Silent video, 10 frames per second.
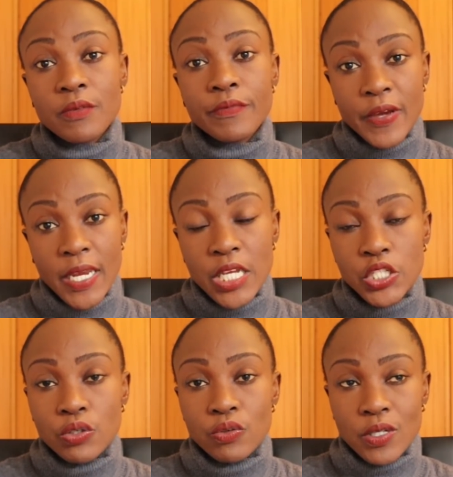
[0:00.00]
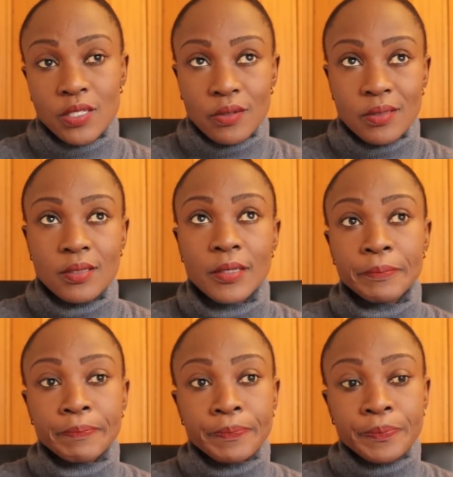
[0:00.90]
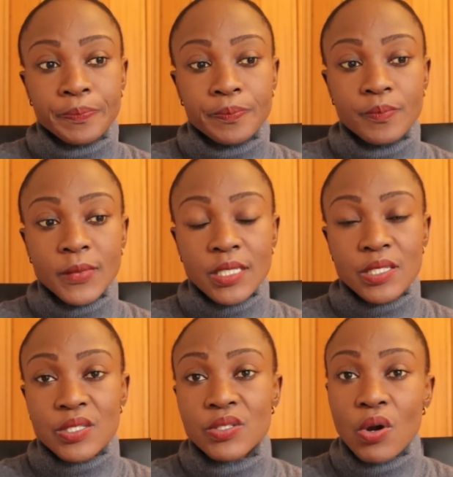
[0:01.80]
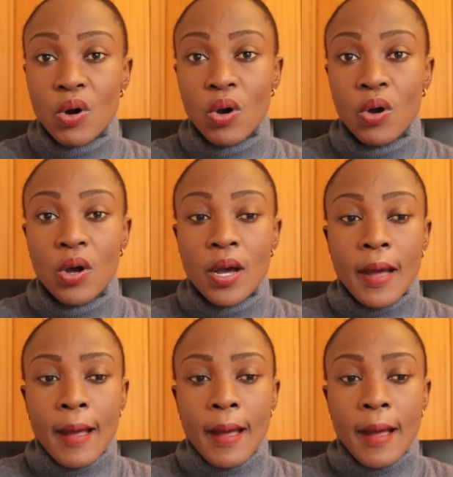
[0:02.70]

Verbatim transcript: financial reasons. So